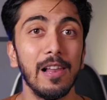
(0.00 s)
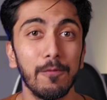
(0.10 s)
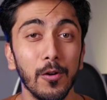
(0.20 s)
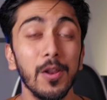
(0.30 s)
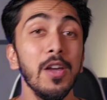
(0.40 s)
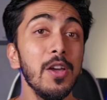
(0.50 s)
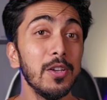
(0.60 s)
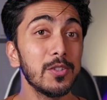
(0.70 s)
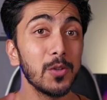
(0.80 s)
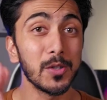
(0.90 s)
helpful.
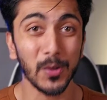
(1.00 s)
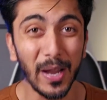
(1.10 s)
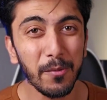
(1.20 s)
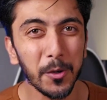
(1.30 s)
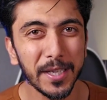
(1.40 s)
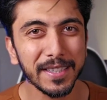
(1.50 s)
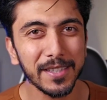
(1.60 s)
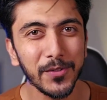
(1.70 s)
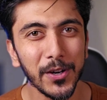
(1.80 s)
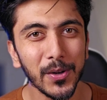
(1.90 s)
So try watching
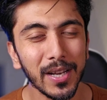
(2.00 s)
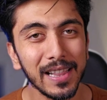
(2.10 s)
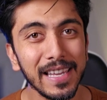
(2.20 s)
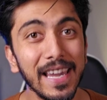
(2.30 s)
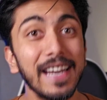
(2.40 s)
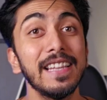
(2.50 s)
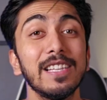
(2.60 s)
this video till the end.